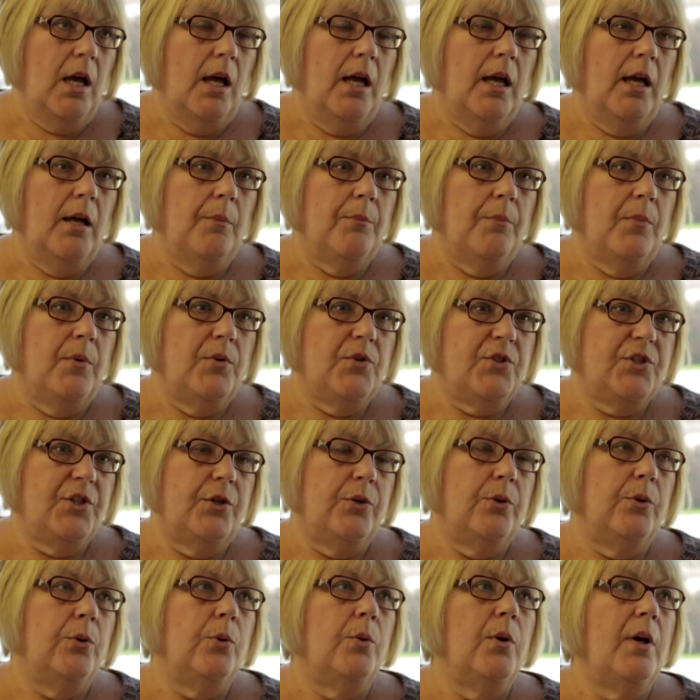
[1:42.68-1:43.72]

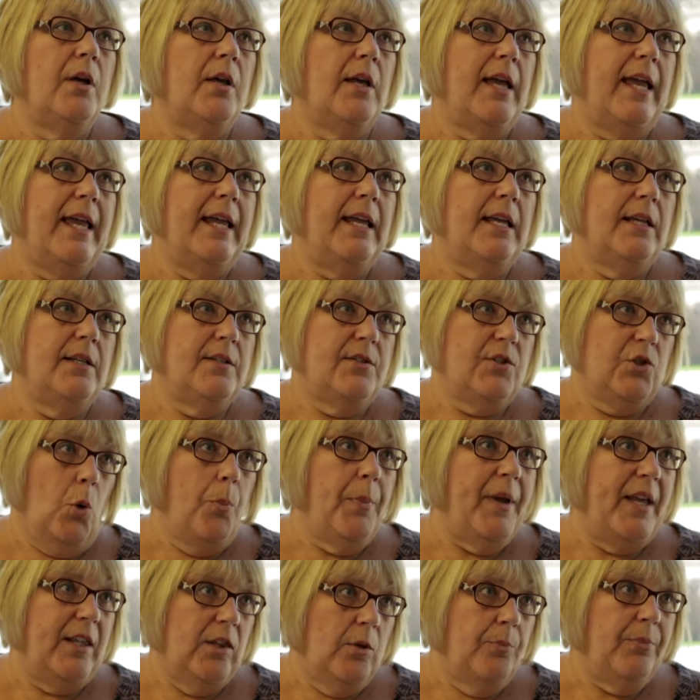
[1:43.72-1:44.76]
to
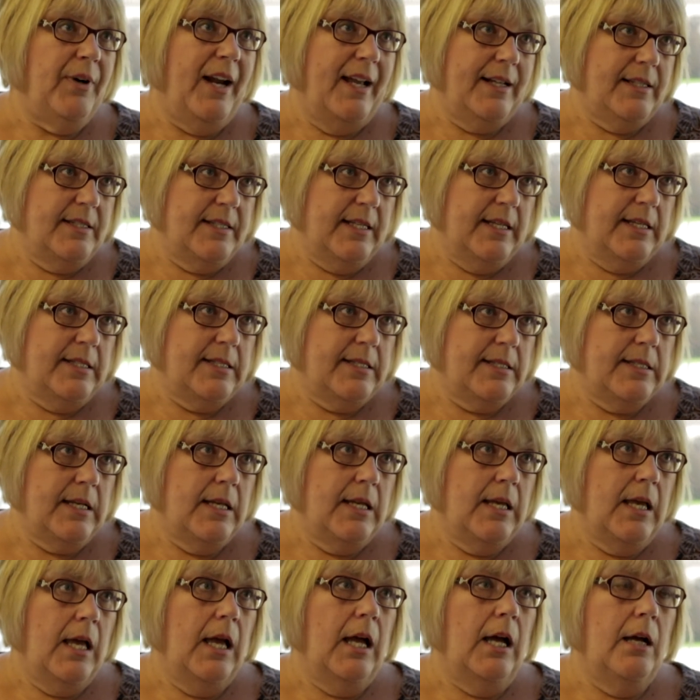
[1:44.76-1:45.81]
stopping the practice
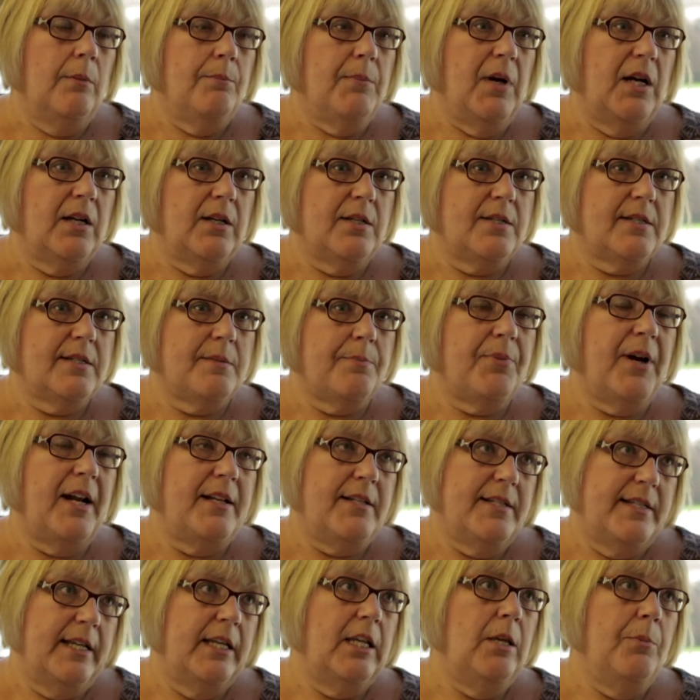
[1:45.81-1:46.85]
amongst
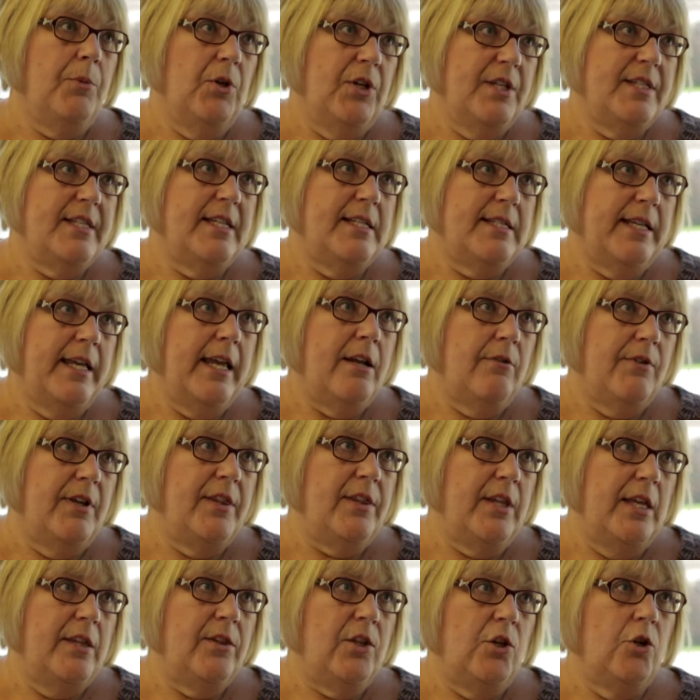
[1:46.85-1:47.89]
practicing communities here
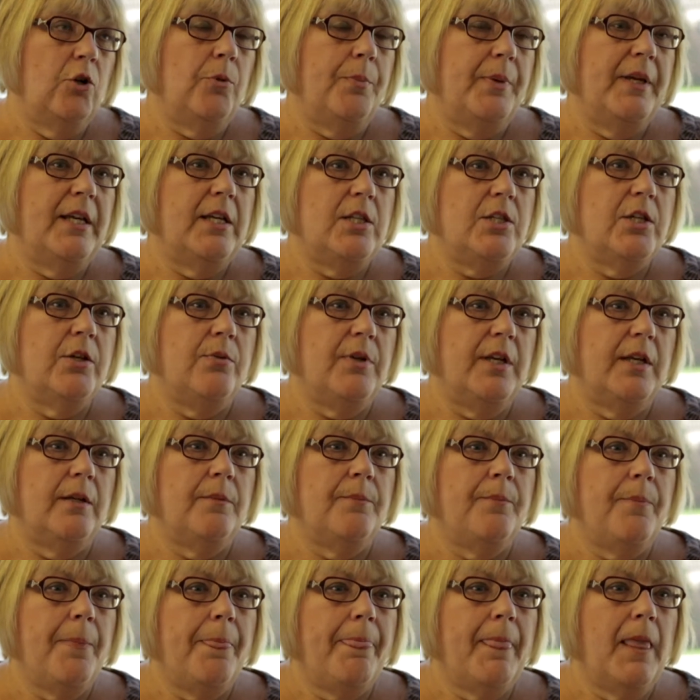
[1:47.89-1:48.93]
in the European
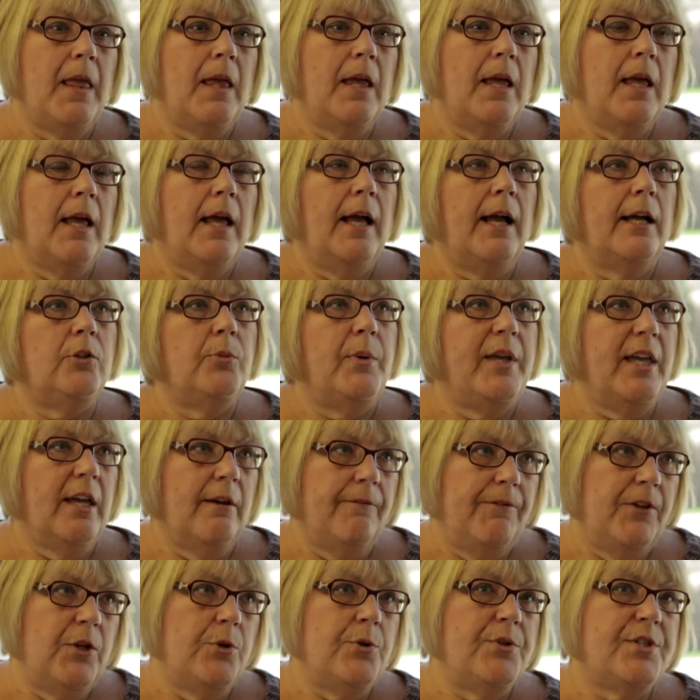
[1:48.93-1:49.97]
Union. And we
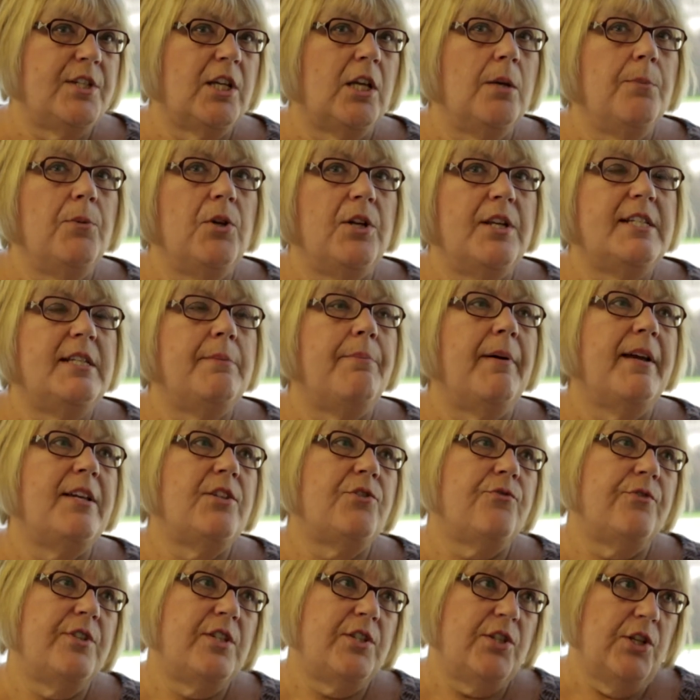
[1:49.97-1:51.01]
have used
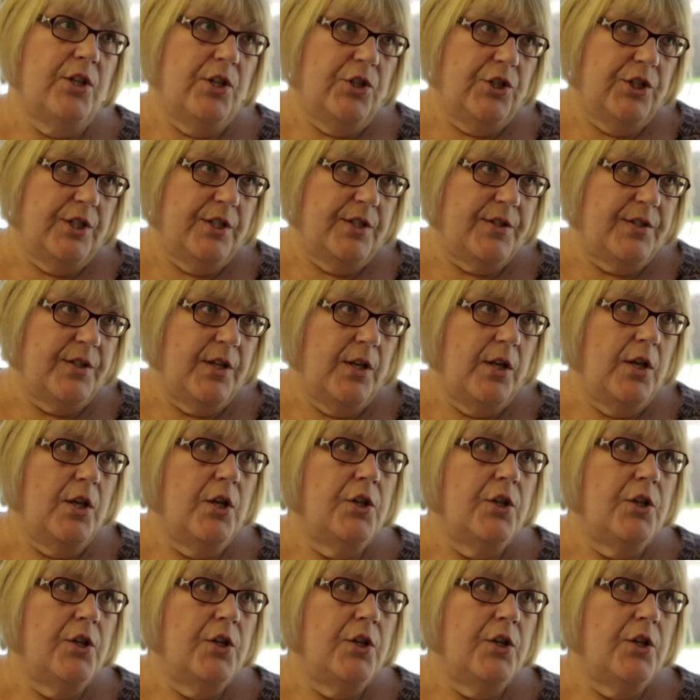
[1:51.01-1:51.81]
community-based researchers